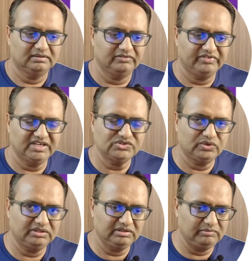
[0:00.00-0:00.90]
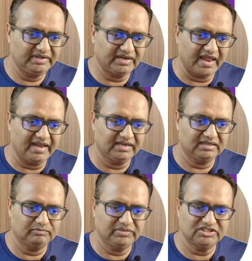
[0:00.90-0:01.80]
the phase one will be RAG
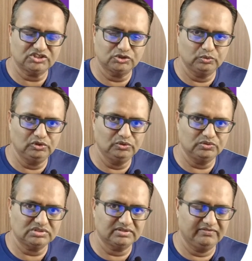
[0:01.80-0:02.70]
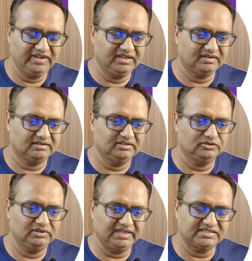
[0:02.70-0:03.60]
plus tool use, where
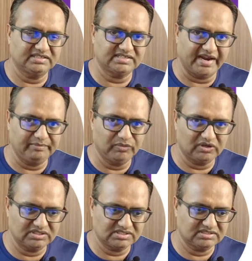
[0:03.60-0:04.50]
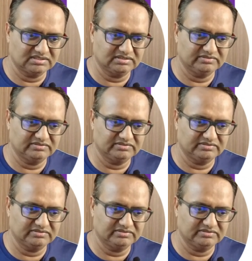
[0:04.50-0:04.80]
like say chatbots,